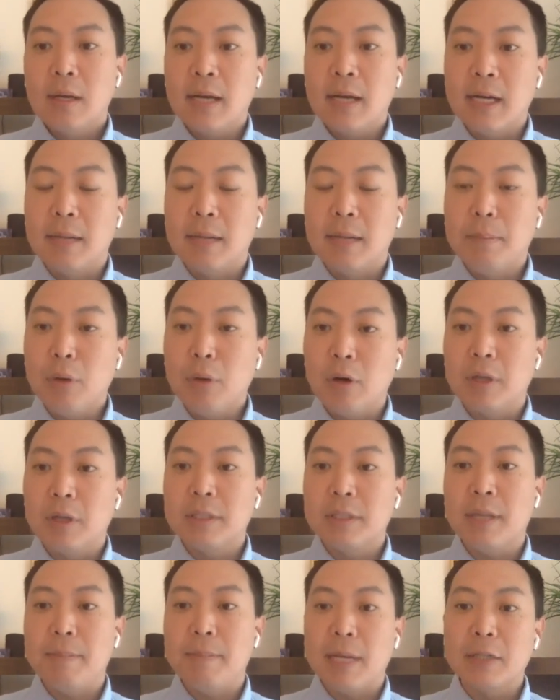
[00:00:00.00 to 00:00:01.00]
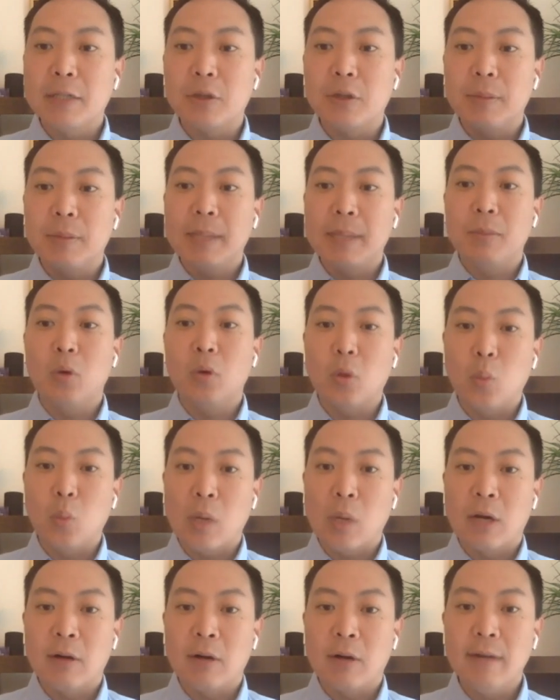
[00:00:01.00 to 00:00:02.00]
kind of push and make sure people are
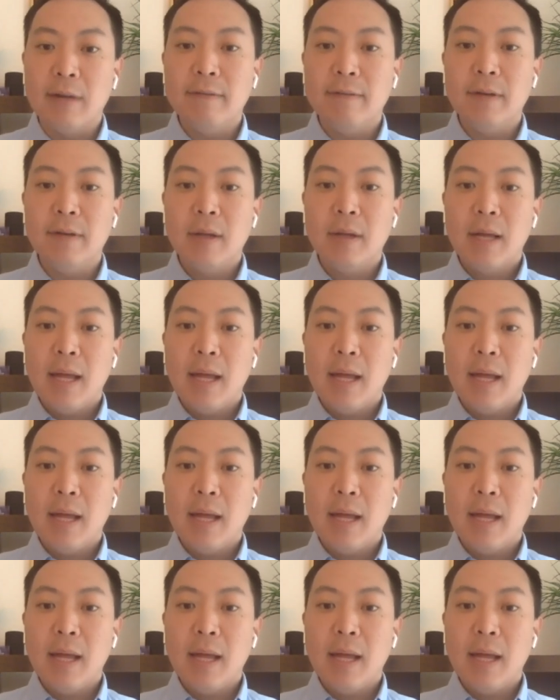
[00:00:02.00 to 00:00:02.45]
aware of.